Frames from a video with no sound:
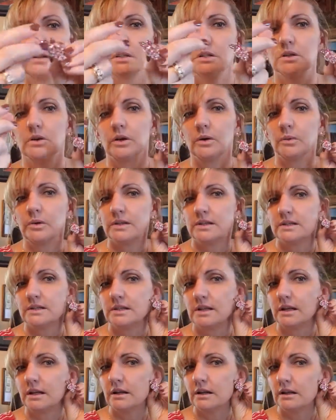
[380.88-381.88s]
So it would
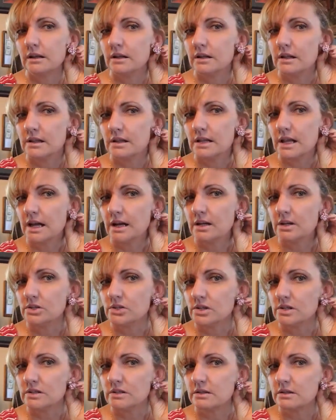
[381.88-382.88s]
sit. That is
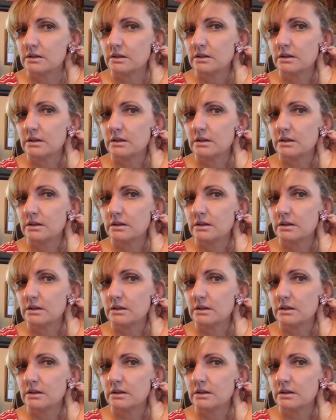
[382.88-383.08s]
just,